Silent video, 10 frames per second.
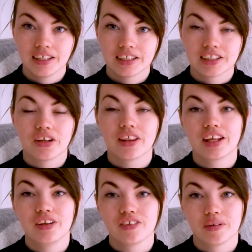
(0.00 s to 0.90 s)
So
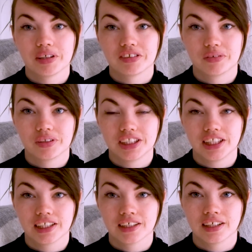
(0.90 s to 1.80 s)
thank you so much for
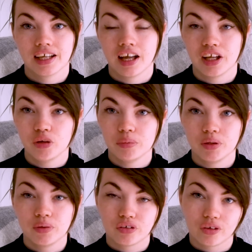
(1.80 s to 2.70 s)
watching. I hope
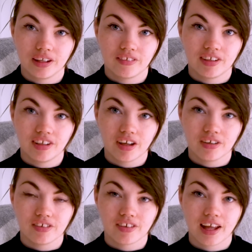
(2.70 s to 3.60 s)
you enjoy these
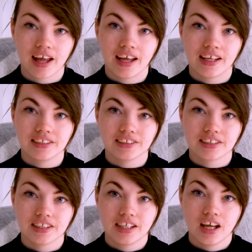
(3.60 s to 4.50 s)
videos, and
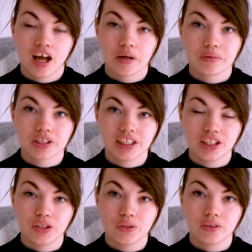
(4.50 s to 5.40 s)
I will see
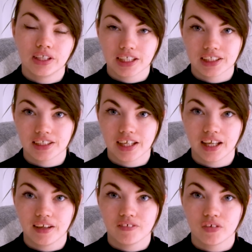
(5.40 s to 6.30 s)
you next
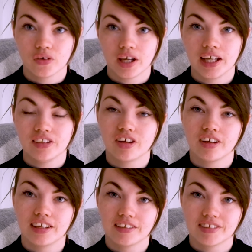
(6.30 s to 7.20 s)
Sunday for a
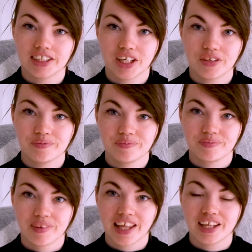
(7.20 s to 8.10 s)
journaling video.
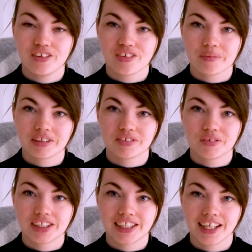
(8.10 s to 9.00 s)
Thank you so much for
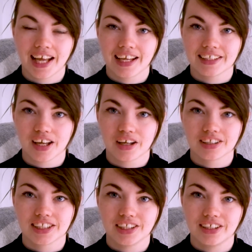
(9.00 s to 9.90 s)
watching, and I'll
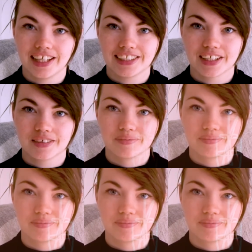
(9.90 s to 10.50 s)
see you later.